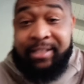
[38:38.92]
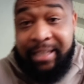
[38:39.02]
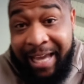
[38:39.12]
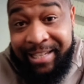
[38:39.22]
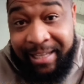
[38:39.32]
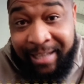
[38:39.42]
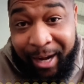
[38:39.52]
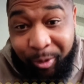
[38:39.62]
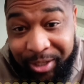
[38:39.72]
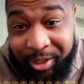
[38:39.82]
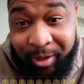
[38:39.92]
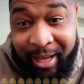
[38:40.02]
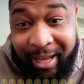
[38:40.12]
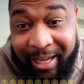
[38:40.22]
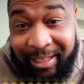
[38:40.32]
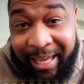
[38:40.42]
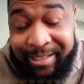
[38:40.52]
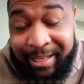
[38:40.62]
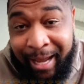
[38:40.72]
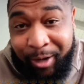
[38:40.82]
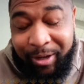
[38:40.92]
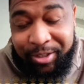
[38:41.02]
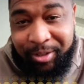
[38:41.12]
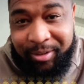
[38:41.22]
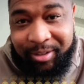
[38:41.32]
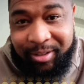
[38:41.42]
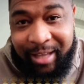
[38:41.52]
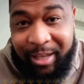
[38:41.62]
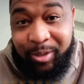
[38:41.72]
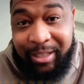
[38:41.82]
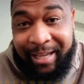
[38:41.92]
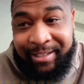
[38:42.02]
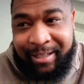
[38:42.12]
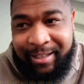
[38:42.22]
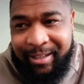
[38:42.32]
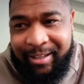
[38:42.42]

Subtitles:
Is Lexit not original? Is Lexit not original? They use Lexit.